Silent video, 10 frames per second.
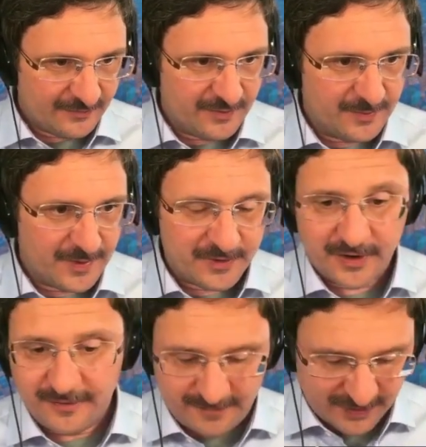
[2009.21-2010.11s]
Remember
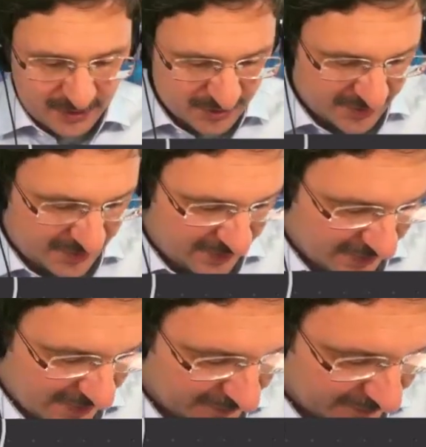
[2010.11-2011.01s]
our function,
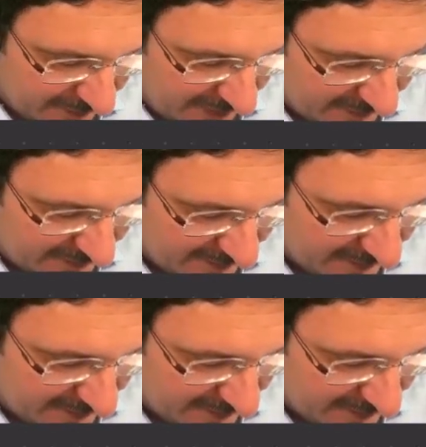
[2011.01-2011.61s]
f of x,